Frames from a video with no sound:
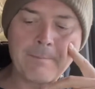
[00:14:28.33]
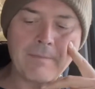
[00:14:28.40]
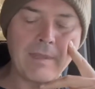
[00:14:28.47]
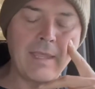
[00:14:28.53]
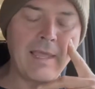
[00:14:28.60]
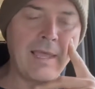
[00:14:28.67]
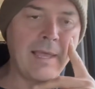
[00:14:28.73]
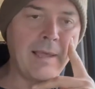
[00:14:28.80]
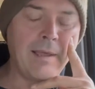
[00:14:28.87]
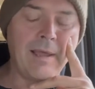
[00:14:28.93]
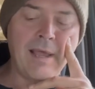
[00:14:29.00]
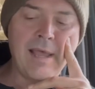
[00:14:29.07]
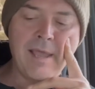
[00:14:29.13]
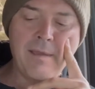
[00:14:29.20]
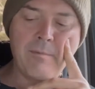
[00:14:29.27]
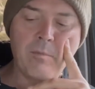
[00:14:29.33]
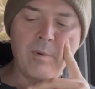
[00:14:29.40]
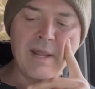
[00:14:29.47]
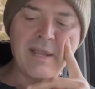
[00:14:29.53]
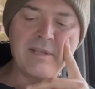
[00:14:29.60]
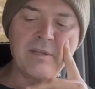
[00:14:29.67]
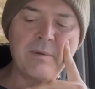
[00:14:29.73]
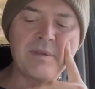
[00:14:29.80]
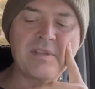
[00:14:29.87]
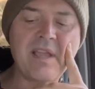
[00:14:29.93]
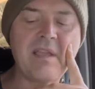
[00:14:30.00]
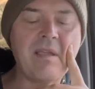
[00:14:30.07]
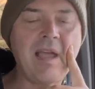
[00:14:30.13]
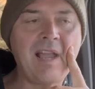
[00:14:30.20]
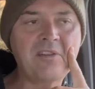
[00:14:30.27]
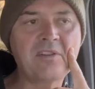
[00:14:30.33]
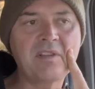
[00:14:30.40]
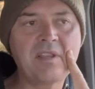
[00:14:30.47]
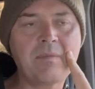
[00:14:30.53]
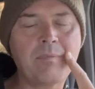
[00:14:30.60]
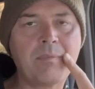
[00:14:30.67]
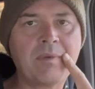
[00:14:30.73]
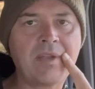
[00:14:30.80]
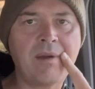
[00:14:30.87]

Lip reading: what I do is I actually